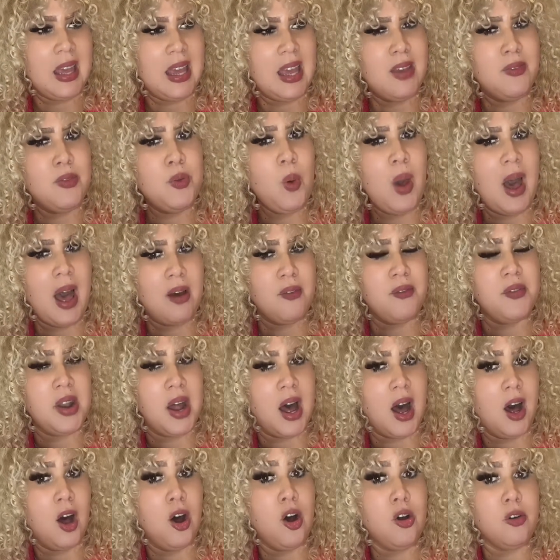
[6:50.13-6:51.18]
If you have
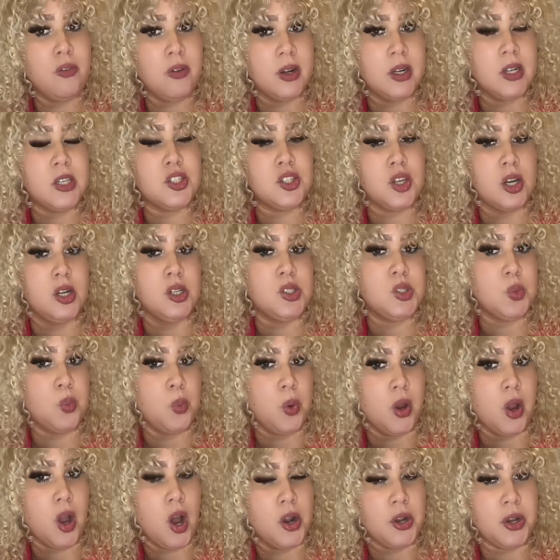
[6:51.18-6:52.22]
not already started to
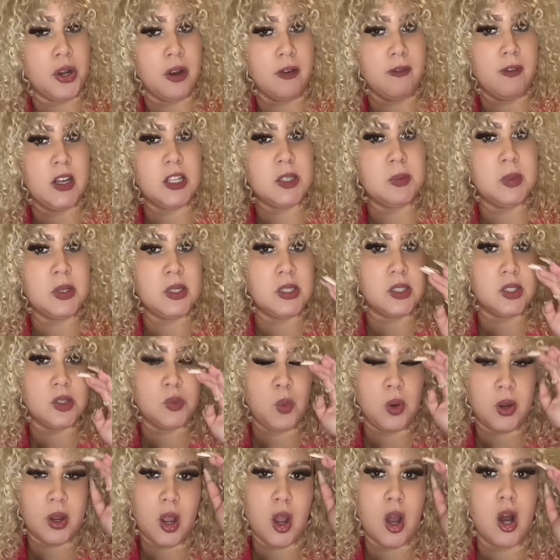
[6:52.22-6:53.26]
work on your investment,
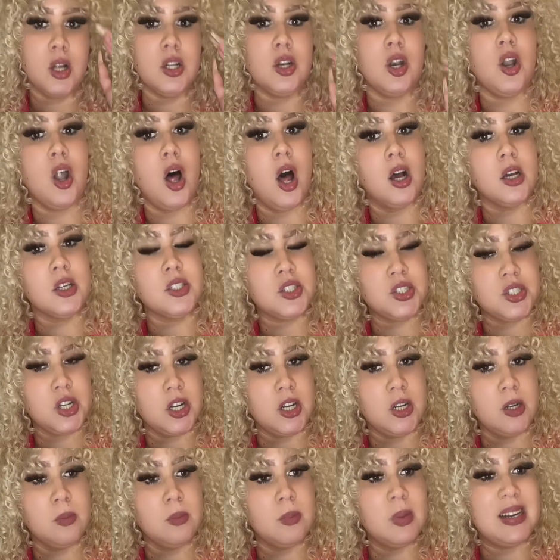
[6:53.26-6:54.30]
working on
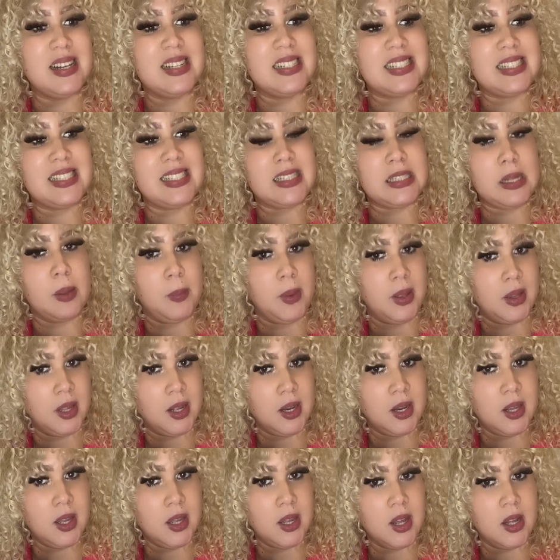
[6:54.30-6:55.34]
long-term
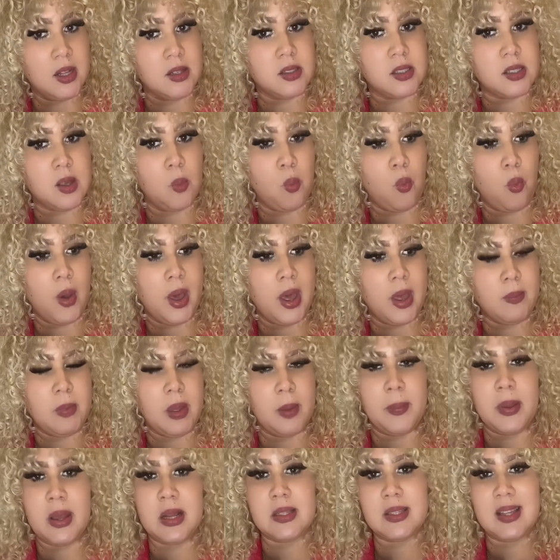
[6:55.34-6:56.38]
stability in some way,
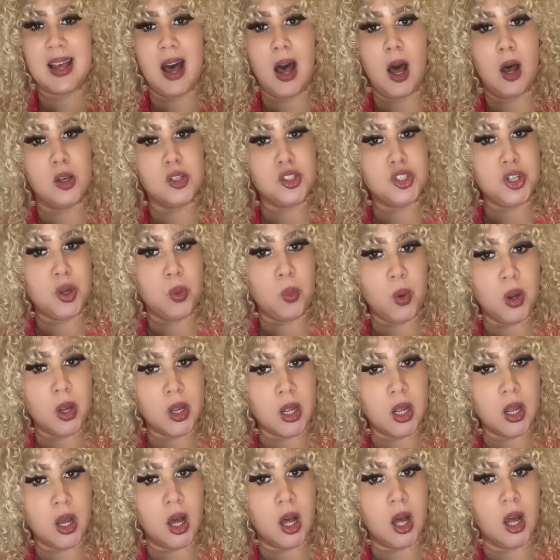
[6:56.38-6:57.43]
maybe it's a house you're
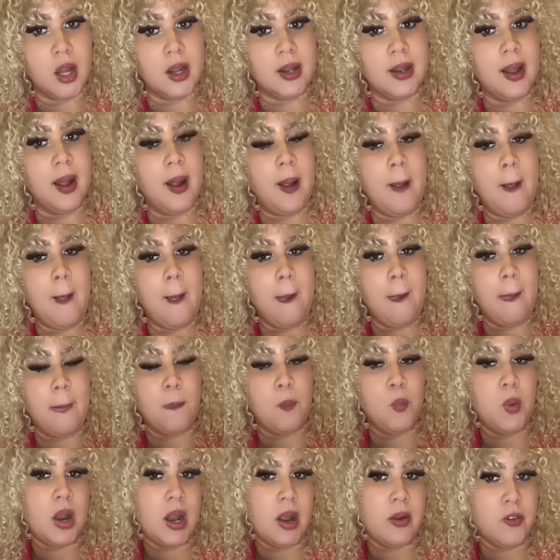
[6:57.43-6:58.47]
working on,
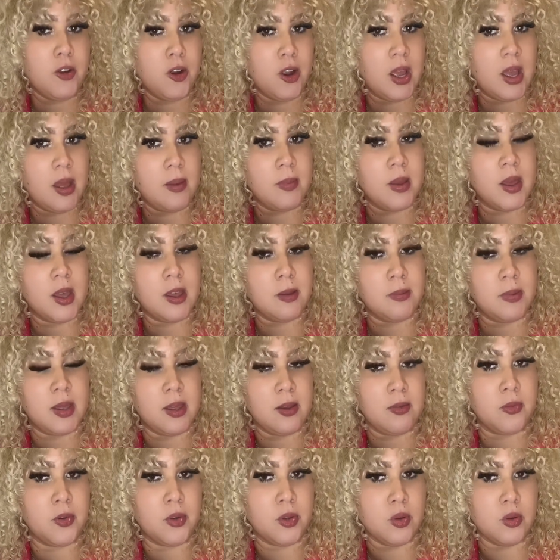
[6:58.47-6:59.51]
whatever it may
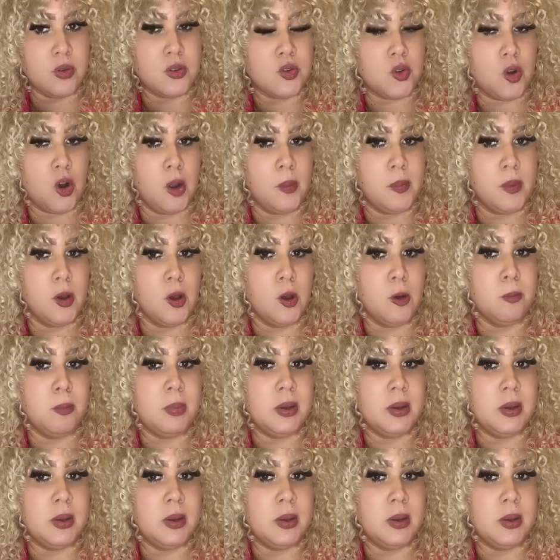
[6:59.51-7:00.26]
be for you, Scorpio.